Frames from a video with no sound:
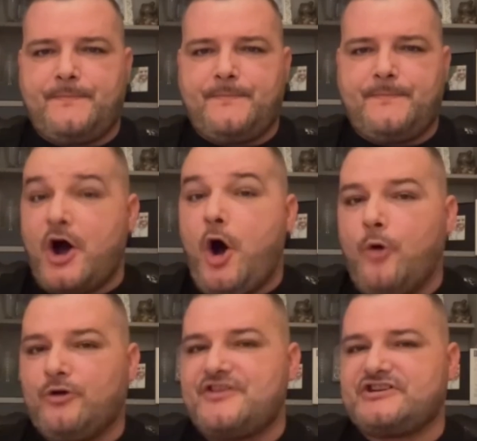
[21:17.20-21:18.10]
There's a
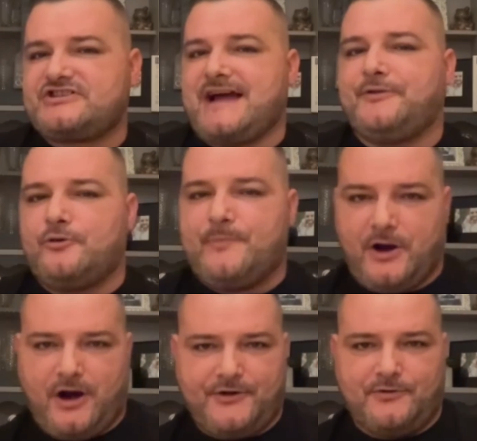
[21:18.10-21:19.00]
whole other scandal
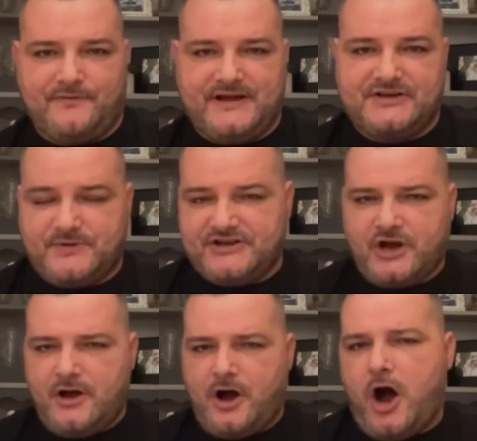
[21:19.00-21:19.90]
behind all of this,
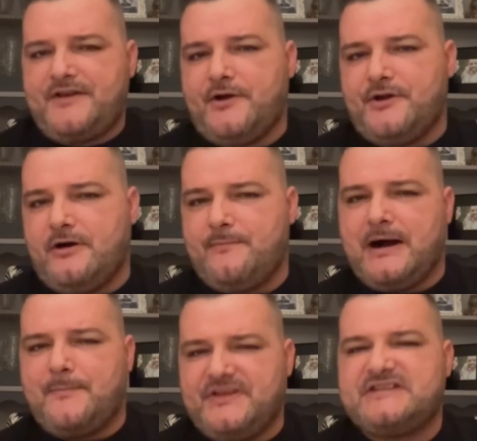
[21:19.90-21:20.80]
which I don't know
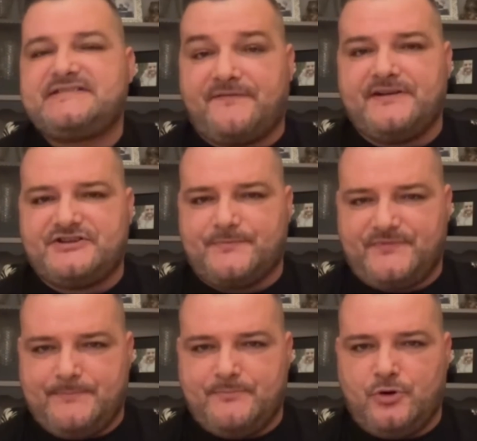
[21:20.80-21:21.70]
about, but there's definitely
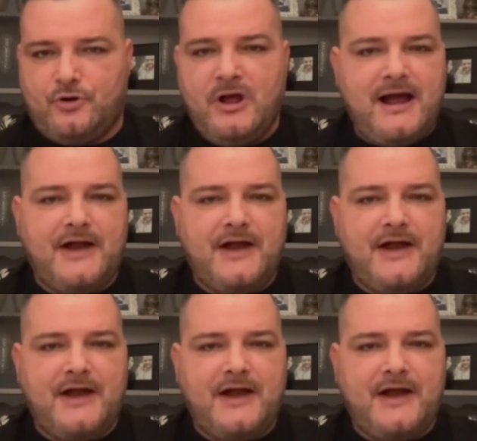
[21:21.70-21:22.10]
something more.